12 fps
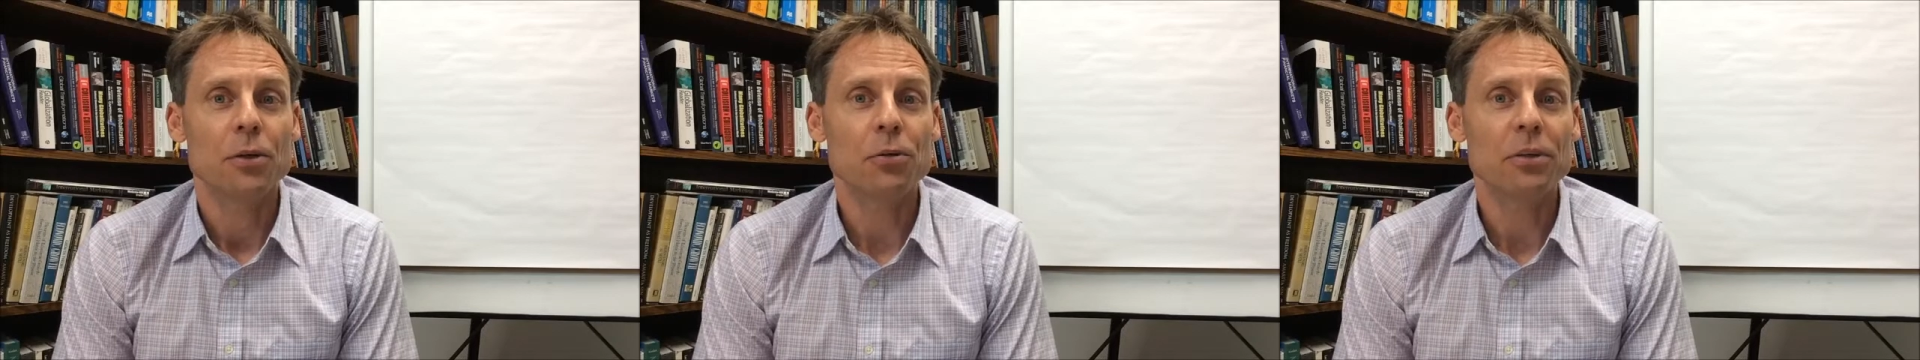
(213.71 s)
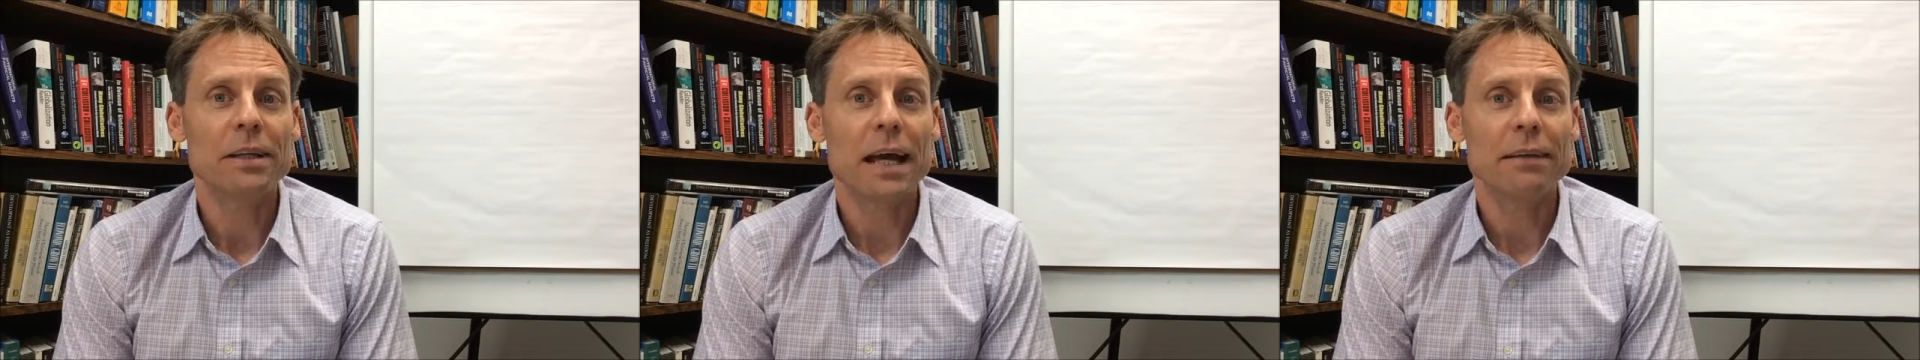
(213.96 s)

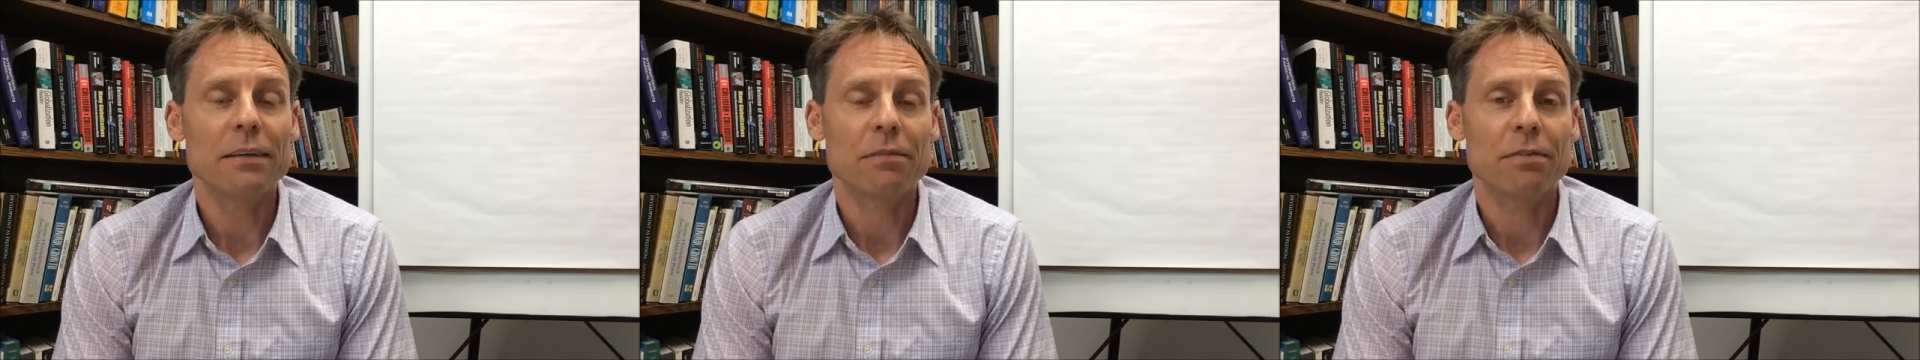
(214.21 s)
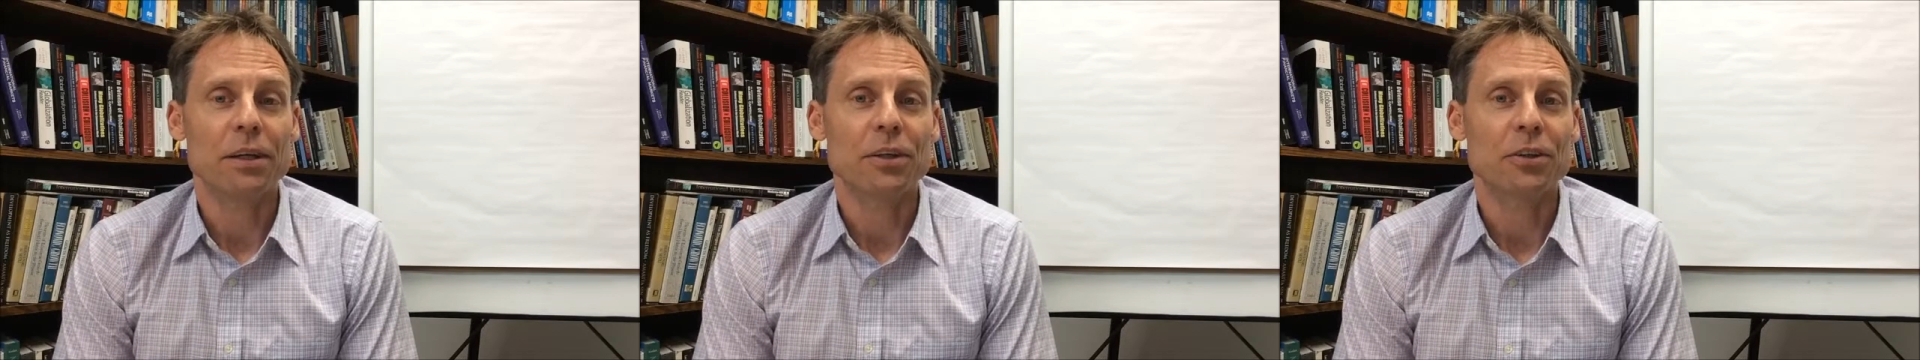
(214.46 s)
Using that
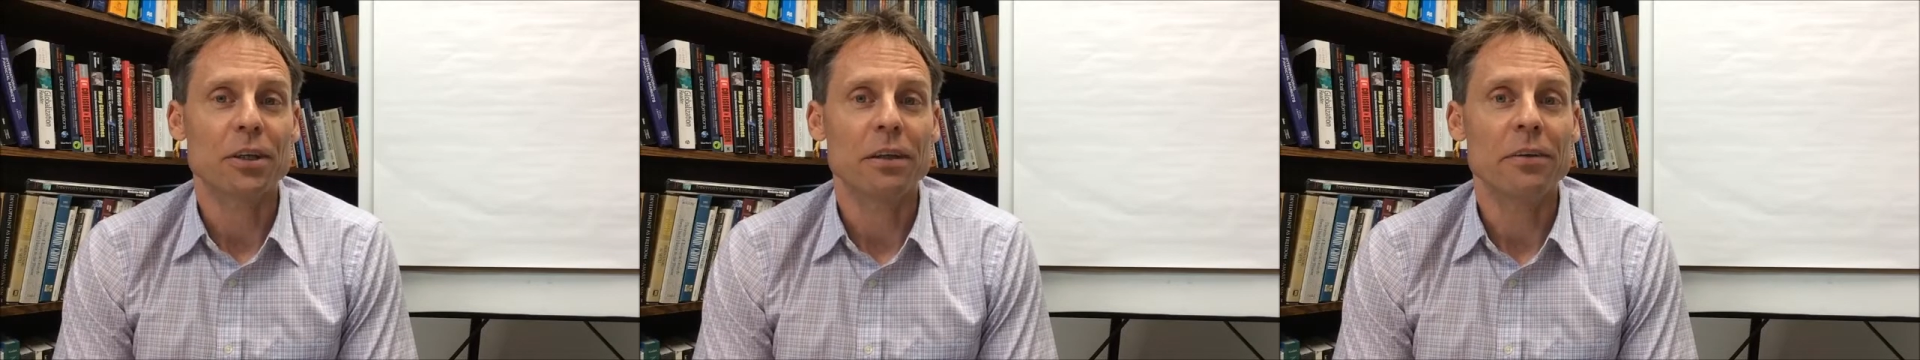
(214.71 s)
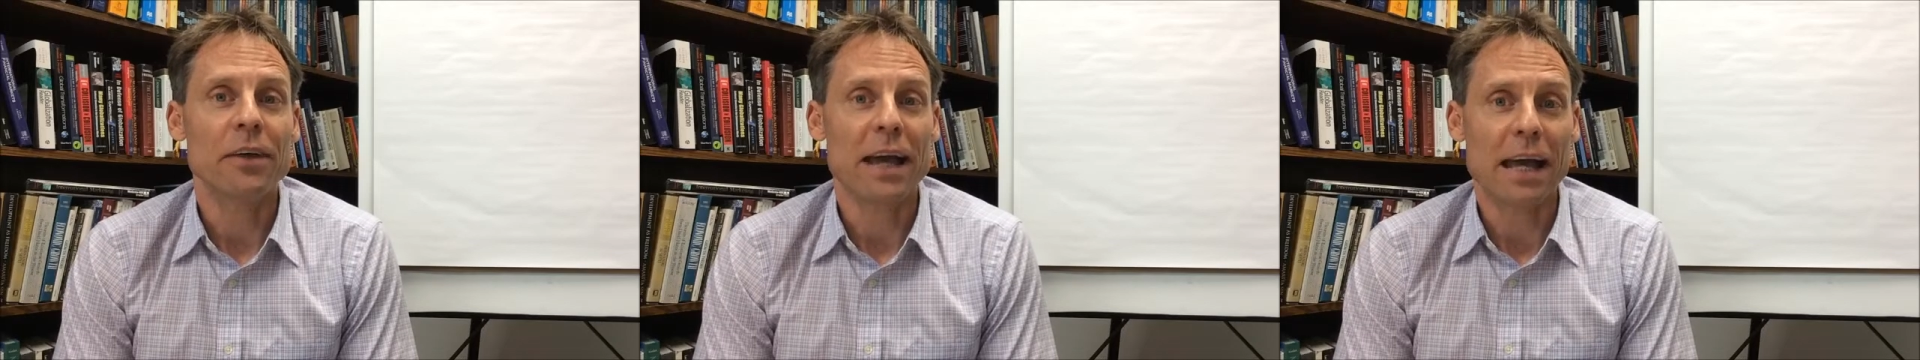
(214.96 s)

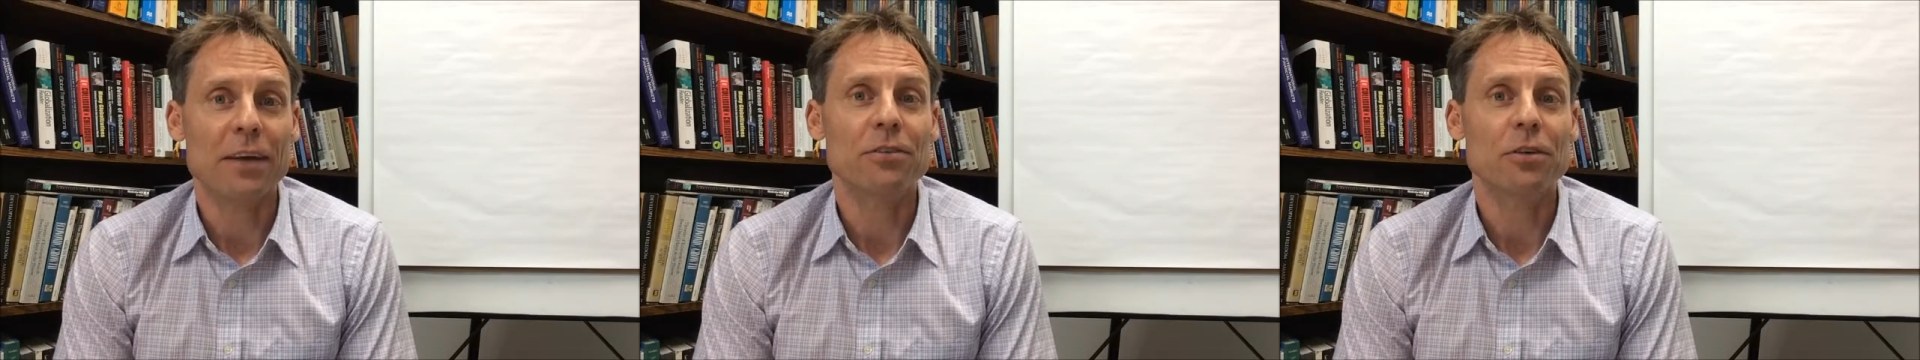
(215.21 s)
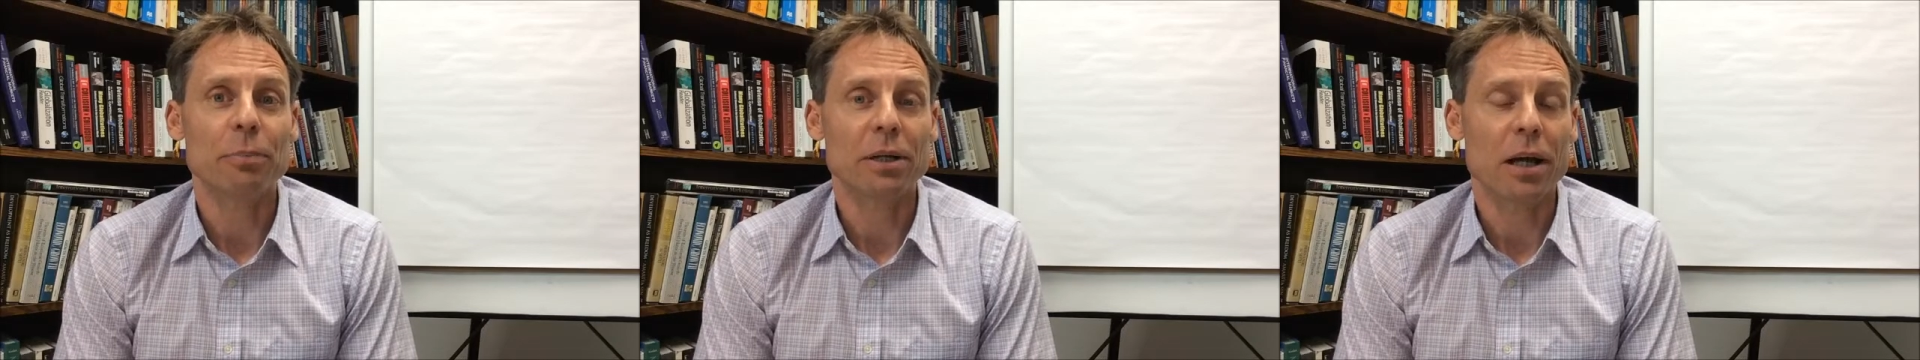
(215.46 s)
definition, the
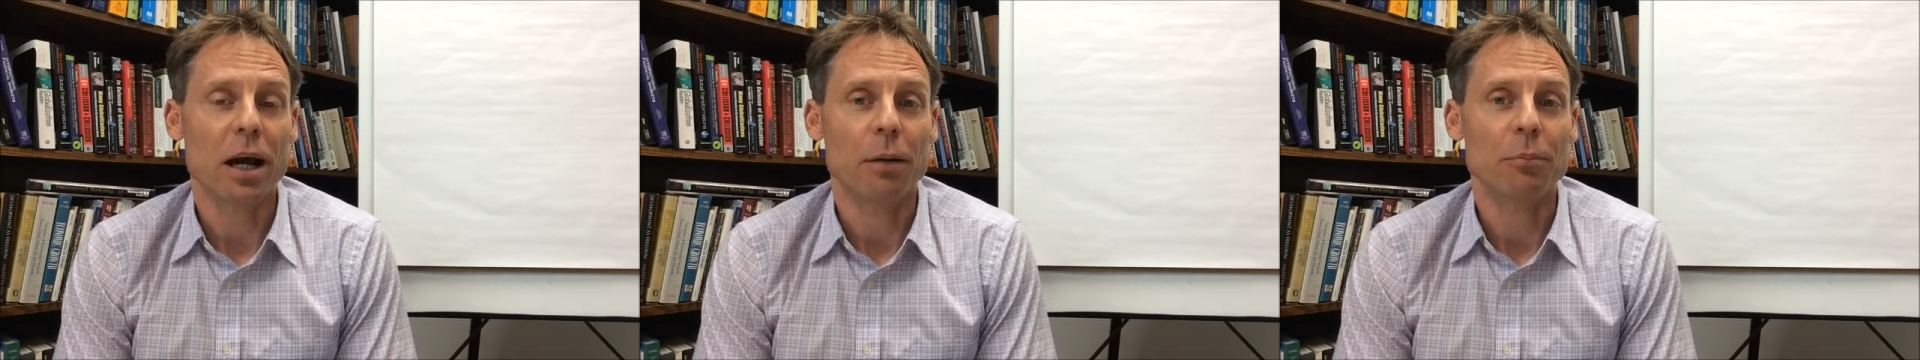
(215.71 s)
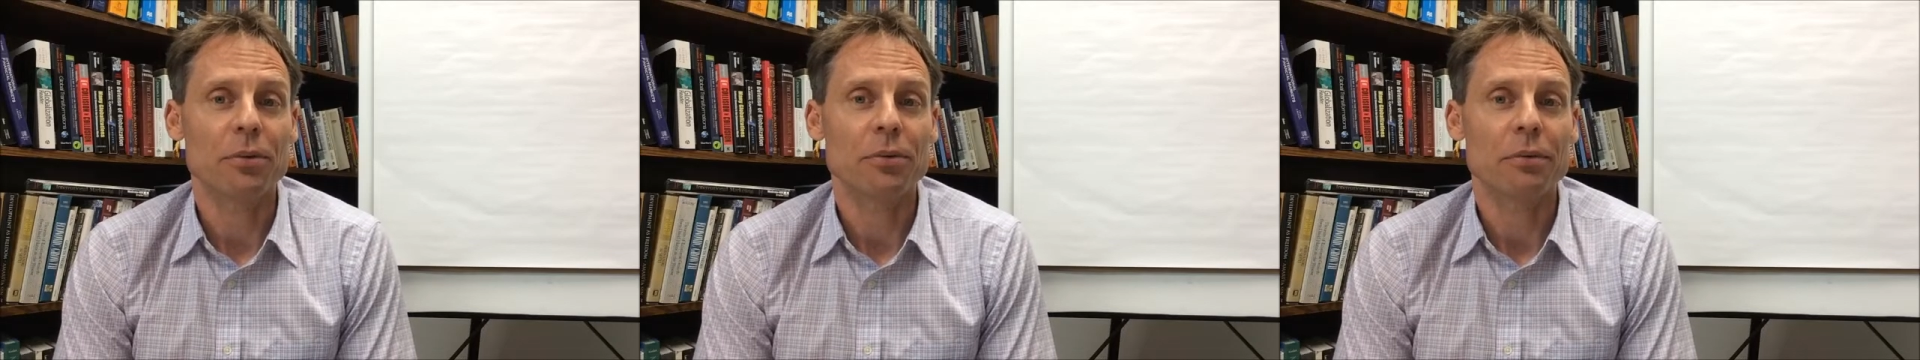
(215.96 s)
answer
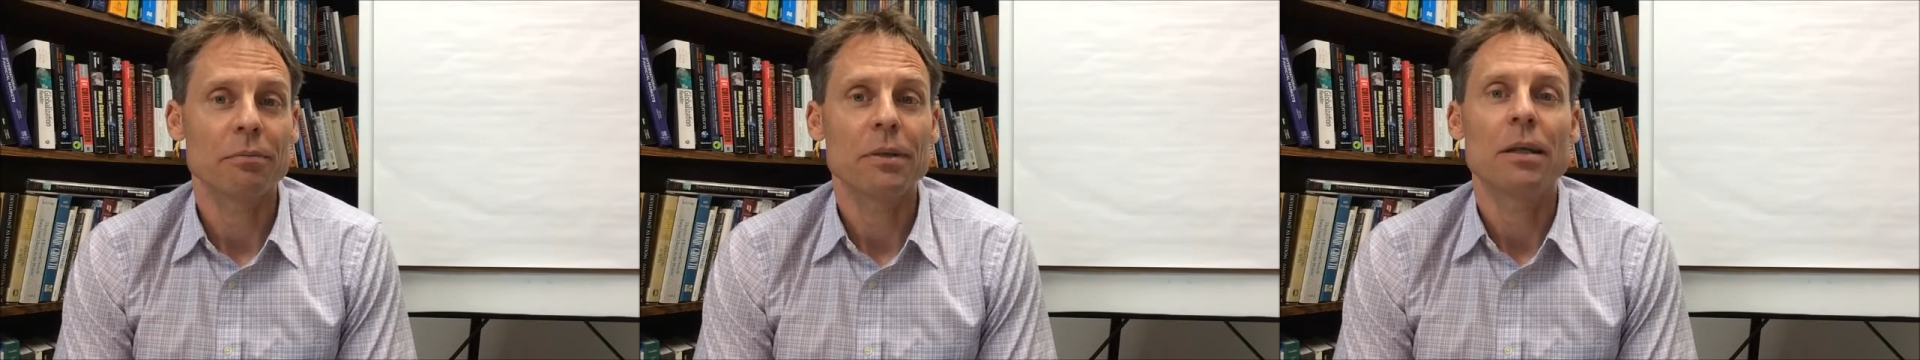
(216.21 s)
becomes